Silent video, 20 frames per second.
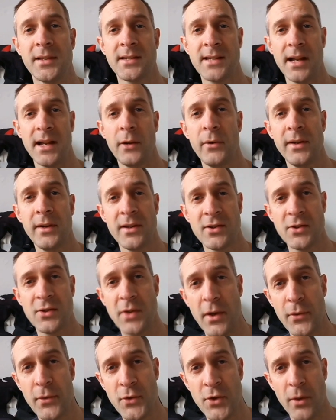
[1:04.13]
the seller in the
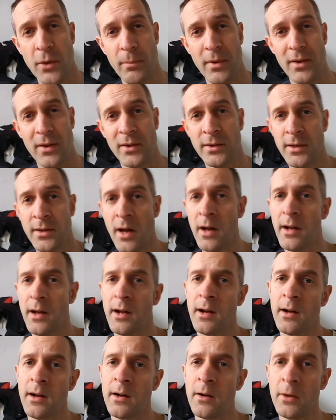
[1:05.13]
surf shop not
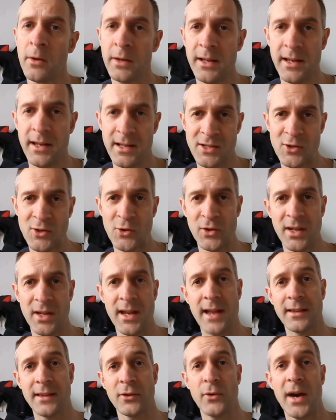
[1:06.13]
only is
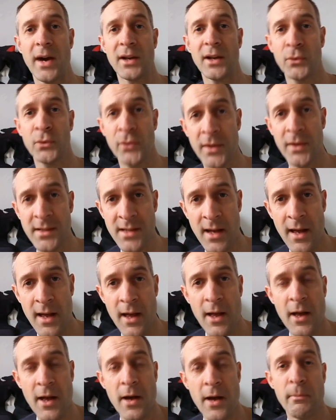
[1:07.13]
looking at the right fit,
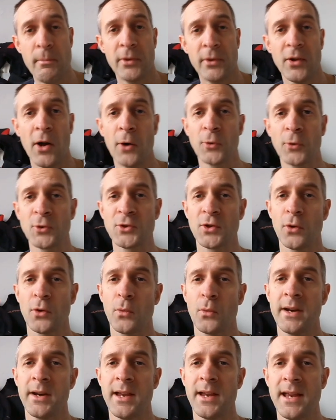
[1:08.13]
but also
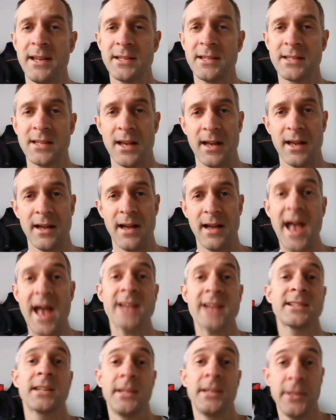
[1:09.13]
when he's
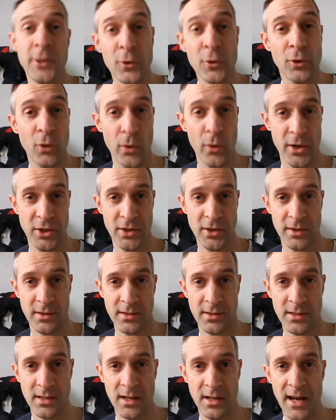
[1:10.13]
asking you
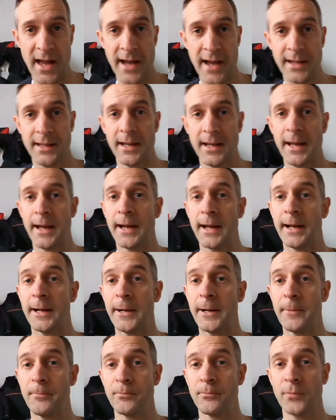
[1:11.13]
questions like
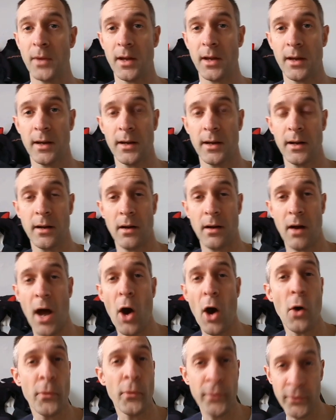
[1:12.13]

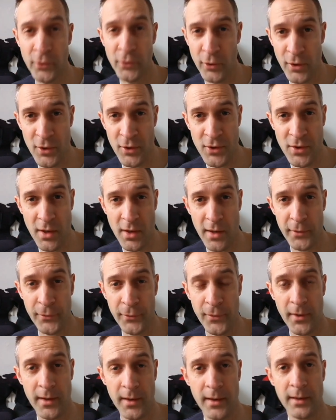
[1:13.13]
how often do you
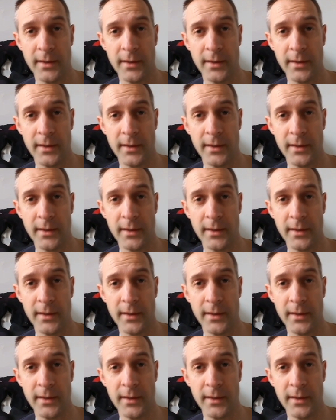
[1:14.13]
surf,